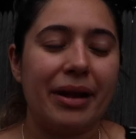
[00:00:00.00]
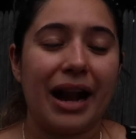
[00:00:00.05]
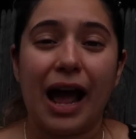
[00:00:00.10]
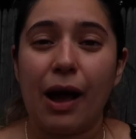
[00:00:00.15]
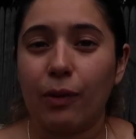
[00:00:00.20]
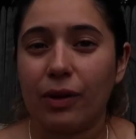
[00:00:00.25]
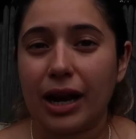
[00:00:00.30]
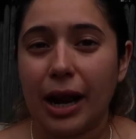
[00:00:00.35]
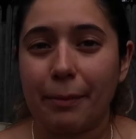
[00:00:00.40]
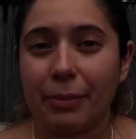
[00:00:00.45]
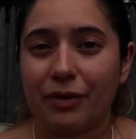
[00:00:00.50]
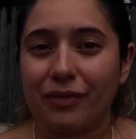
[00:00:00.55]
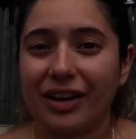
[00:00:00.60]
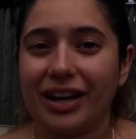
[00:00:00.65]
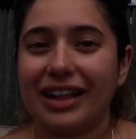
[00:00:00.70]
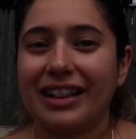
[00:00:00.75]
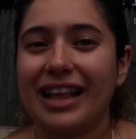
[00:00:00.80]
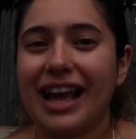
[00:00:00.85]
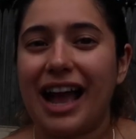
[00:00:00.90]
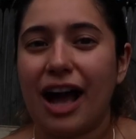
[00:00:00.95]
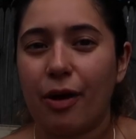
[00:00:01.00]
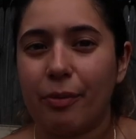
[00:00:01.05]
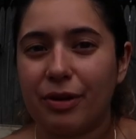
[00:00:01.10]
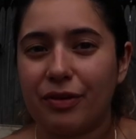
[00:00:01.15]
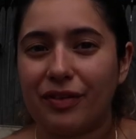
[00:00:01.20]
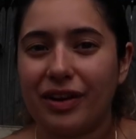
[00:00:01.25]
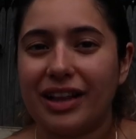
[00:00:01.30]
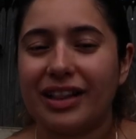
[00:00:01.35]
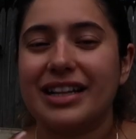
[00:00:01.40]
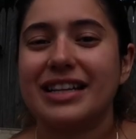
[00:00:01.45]
but I will not be reading that. I'll
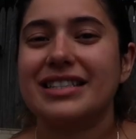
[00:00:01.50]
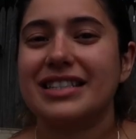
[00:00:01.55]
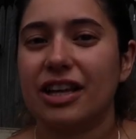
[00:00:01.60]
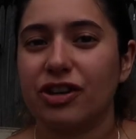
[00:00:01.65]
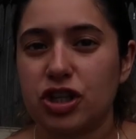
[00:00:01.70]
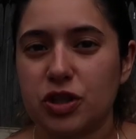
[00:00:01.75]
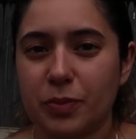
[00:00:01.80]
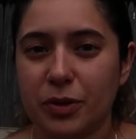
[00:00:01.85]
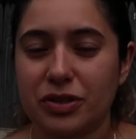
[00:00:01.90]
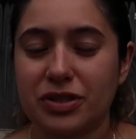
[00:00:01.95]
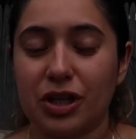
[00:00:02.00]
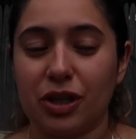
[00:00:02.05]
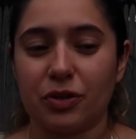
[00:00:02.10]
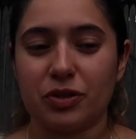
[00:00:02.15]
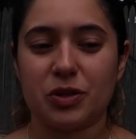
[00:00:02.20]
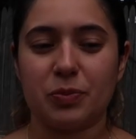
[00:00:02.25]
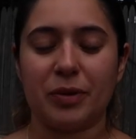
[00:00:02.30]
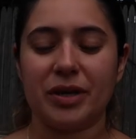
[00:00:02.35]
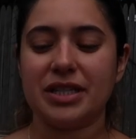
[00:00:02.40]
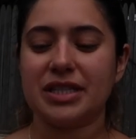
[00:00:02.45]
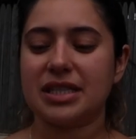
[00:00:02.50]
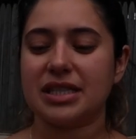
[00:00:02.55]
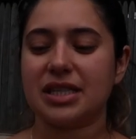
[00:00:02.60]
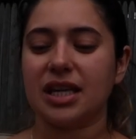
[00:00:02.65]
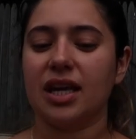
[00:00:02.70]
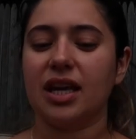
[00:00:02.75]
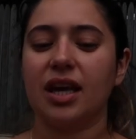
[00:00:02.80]
be reading this. I'll just be using those sprints